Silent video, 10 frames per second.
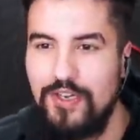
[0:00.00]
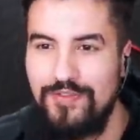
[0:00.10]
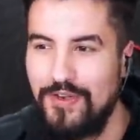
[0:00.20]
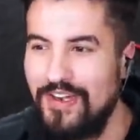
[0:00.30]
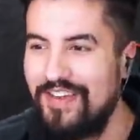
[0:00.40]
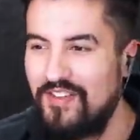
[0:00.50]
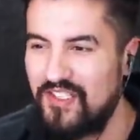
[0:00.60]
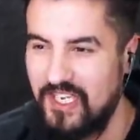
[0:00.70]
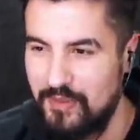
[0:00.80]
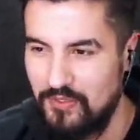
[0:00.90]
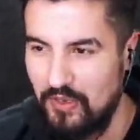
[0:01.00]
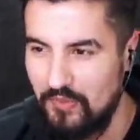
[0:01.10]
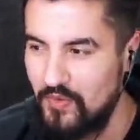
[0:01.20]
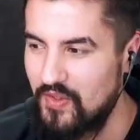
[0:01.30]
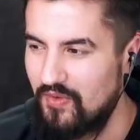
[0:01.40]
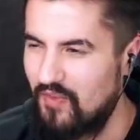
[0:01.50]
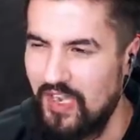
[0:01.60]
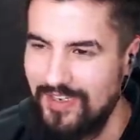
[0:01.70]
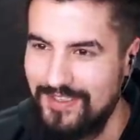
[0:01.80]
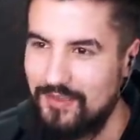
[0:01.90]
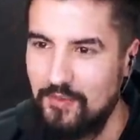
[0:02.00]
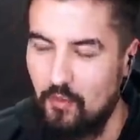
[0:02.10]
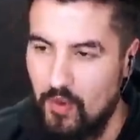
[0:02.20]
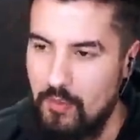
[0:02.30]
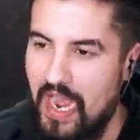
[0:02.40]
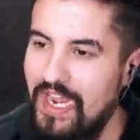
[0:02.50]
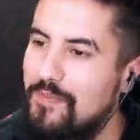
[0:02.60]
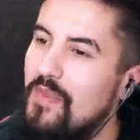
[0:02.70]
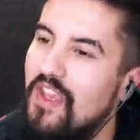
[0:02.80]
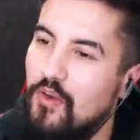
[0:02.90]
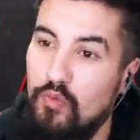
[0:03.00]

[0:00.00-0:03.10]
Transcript: If this is going to be a struggle for you, then fuck it, just run by it.